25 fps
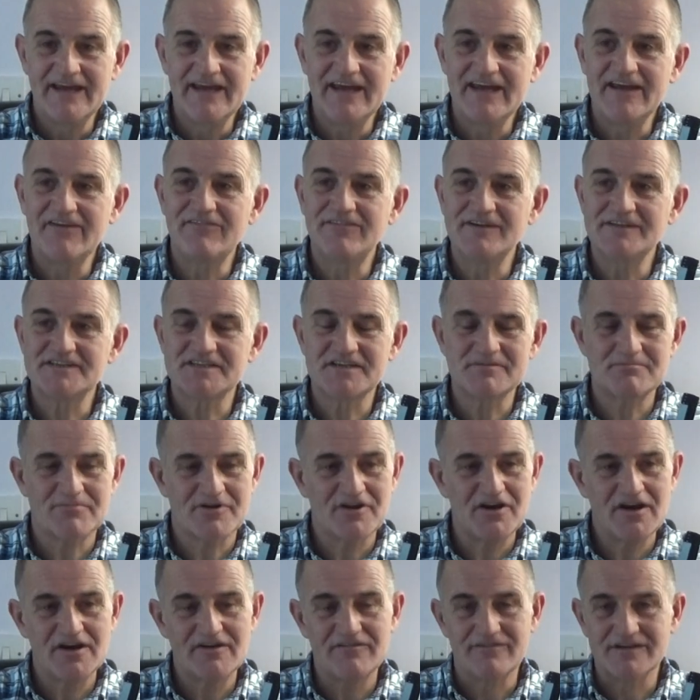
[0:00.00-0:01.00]
If it's a
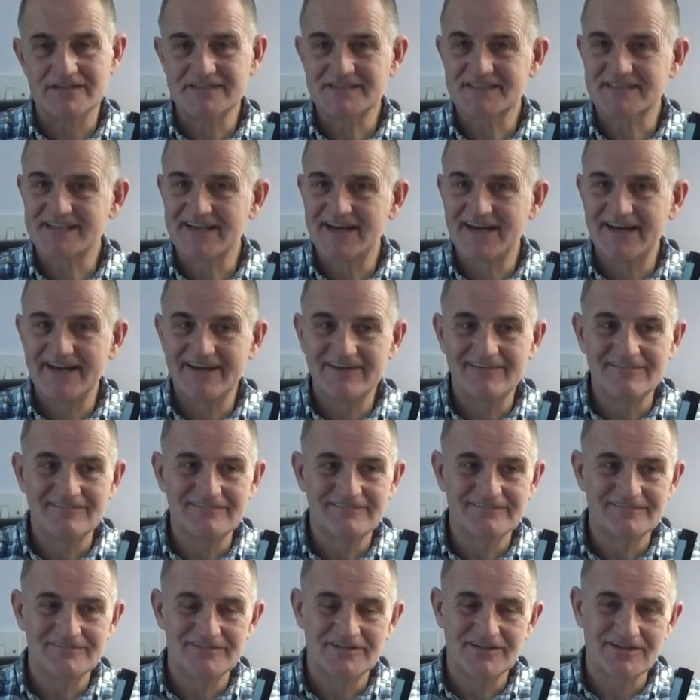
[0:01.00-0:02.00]
private sale,
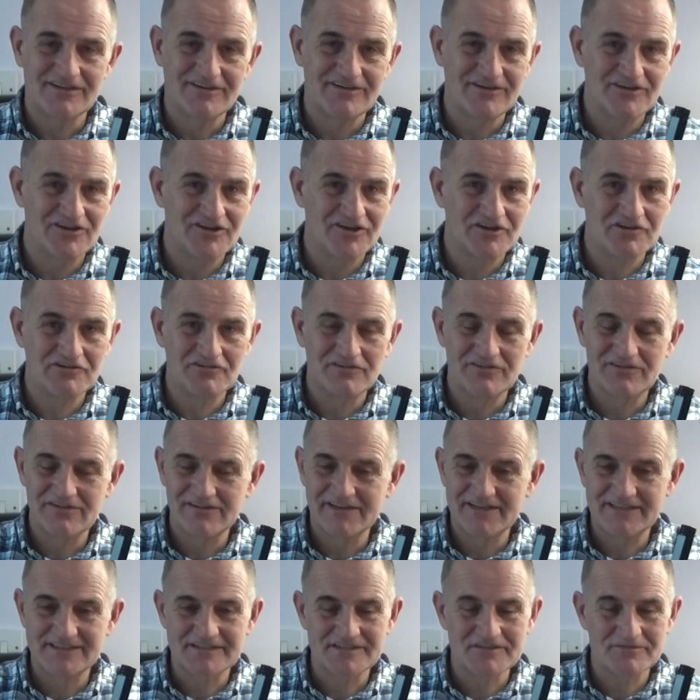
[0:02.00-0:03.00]
it's